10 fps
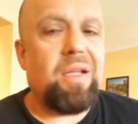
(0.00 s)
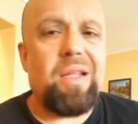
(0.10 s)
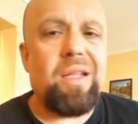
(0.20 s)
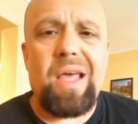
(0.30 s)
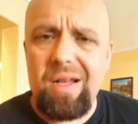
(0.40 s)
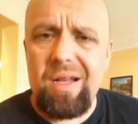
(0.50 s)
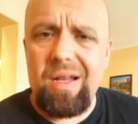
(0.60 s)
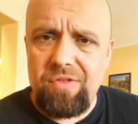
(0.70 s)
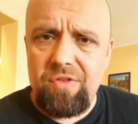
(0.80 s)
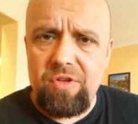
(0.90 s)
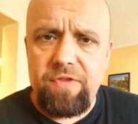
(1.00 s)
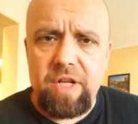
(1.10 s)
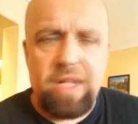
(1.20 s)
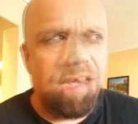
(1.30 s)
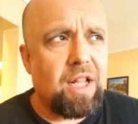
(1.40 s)
The reality of
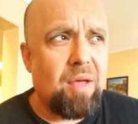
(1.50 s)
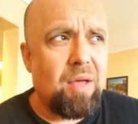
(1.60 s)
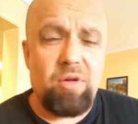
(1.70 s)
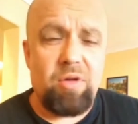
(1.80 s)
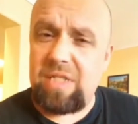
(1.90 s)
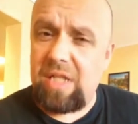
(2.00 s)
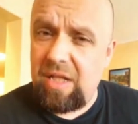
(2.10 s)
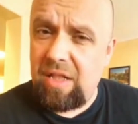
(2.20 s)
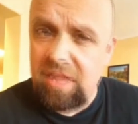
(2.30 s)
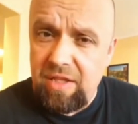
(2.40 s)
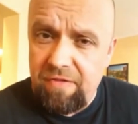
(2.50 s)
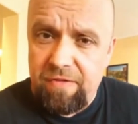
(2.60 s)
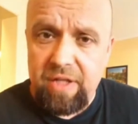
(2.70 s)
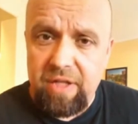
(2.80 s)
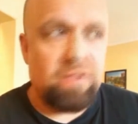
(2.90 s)
Newfoundland and Labrador is slightly
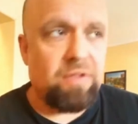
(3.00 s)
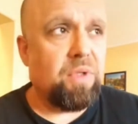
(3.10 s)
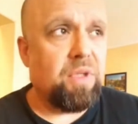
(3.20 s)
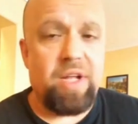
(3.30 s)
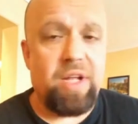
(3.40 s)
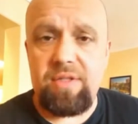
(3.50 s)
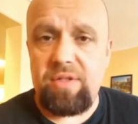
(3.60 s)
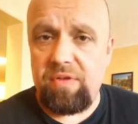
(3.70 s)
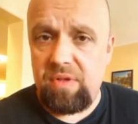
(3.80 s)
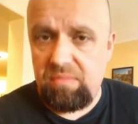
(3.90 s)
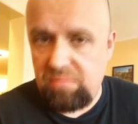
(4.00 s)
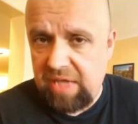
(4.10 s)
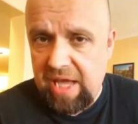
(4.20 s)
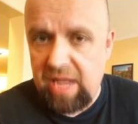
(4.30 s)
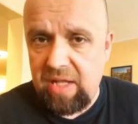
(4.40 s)
different with the rest of
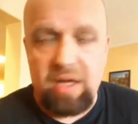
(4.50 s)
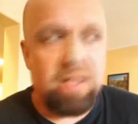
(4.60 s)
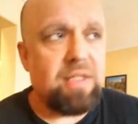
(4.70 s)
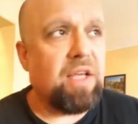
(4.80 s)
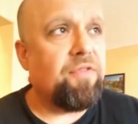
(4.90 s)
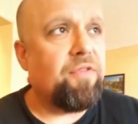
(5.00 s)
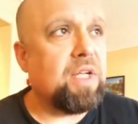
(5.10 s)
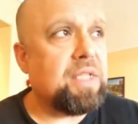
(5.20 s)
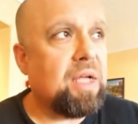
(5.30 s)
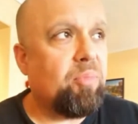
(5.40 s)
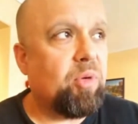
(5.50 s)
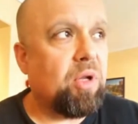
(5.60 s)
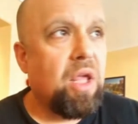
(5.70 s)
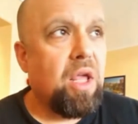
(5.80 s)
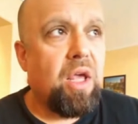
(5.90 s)
Canada, let's say, for
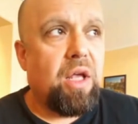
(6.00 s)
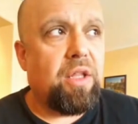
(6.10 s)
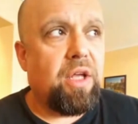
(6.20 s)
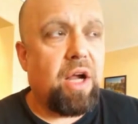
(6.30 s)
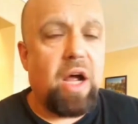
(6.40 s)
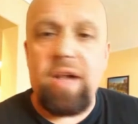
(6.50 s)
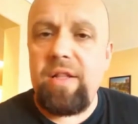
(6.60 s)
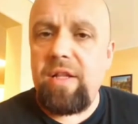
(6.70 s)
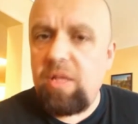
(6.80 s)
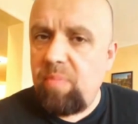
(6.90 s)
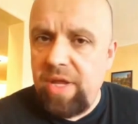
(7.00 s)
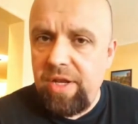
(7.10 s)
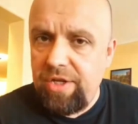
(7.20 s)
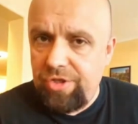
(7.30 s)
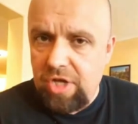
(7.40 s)
example. There aren't that
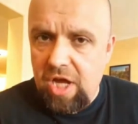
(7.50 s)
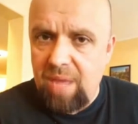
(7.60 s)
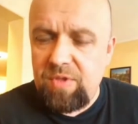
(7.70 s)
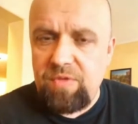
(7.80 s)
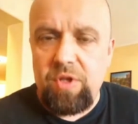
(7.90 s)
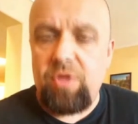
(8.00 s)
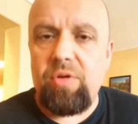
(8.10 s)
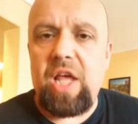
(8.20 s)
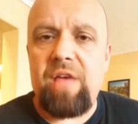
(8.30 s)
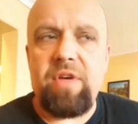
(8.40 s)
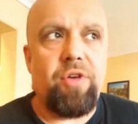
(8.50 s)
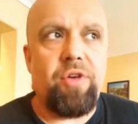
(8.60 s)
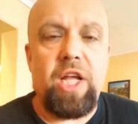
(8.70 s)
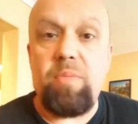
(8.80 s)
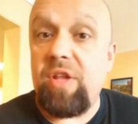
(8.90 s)
many jobs. We don't have a
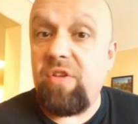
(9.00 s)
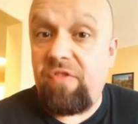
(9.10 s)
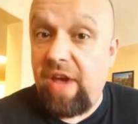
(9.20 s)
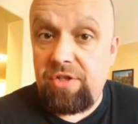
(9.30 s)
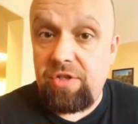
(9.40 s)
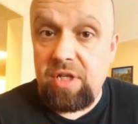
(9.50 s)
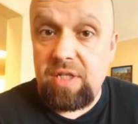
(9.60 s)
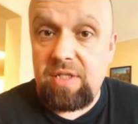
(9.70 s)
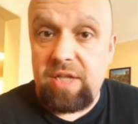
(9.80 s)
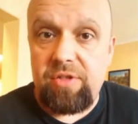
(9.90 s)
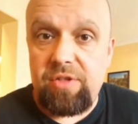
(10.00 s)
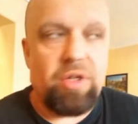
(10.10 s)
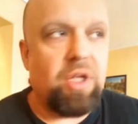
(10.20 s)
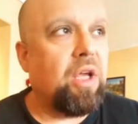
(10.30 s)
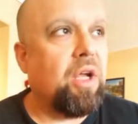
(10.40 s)
great manufacturing
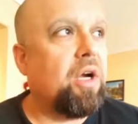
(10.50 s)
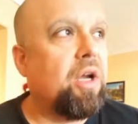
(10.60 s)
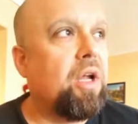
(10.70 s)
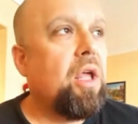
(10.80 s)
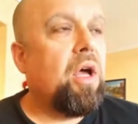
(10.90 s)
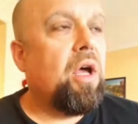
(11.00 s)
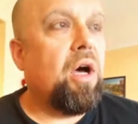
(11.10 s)
sector here.